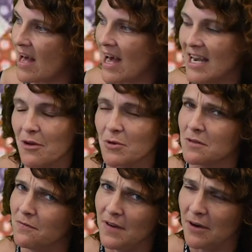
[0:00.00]
Annie
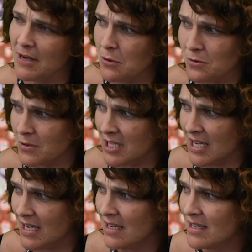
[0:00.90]
was very
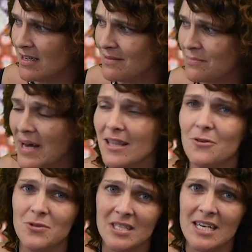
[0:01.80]
naughty, but
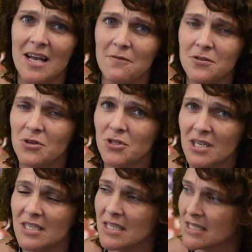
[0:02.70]
Lucy loved her
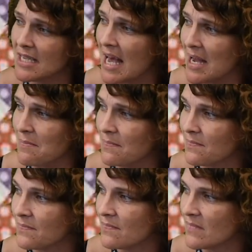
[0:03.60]
just the same.
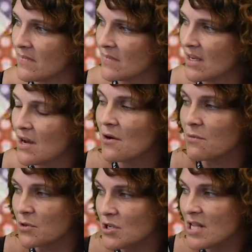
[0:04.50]

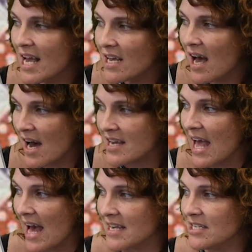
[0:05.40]
Would you like a hug,
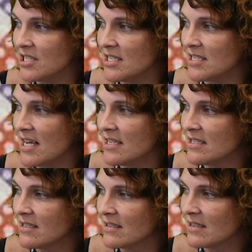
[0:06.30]
Annie? She said.
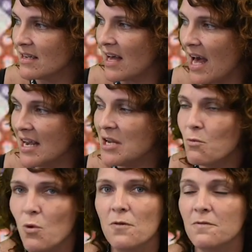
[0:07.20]
Annie
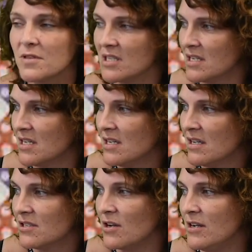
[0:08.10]
woofed,
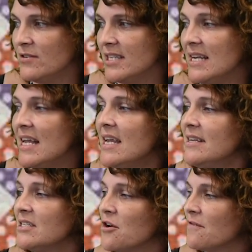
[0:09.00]
so Lucy
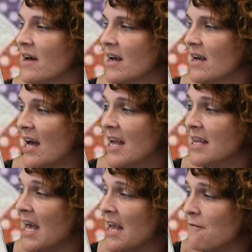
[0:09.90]
leaned over
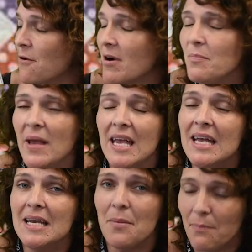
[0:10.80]
and gave her a
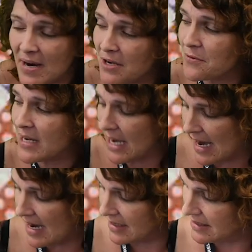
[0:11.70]
peanut buttery
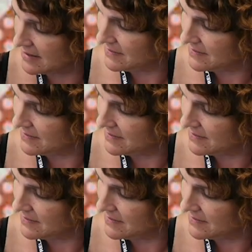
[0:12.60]
hug.